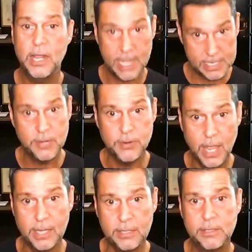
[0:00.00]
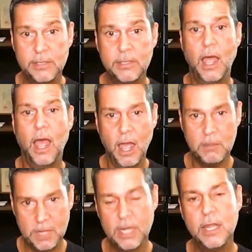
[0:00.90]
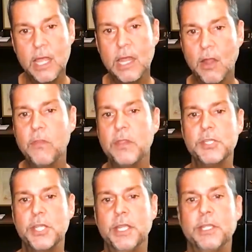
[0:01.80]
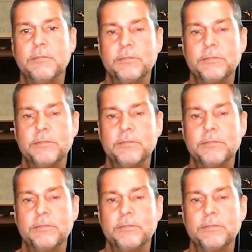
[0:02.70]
That's okay. I'm going to learn on the journey.